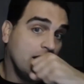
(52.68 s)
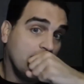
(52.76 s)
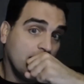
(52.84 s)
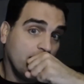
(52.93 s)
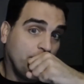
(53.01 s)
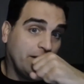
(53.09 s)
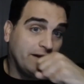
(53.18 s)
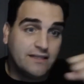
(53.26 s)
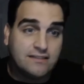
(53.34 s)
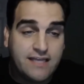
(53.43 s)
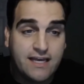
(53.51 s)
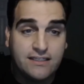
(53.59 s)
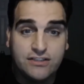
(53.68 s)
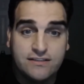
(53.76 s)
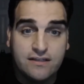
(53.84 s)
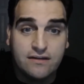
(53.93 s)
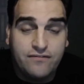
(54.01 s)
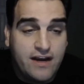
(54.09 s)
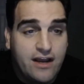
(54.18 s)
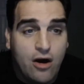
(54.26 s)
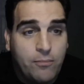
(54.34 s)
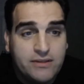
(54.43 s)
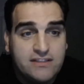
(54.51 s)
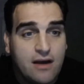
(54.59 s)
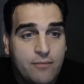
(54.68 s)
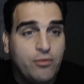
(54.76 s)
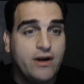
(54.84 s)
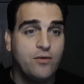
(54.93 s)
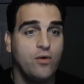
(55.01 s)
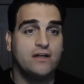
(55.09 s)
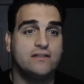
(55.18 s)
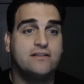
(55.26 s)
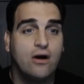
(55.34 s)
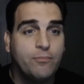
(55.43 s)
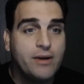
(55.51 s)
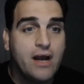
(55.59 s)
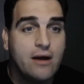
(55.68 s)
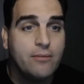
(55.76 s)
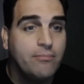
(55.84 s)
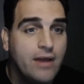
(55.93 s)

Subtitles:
But this kid Vinny opens up when he wants to open up,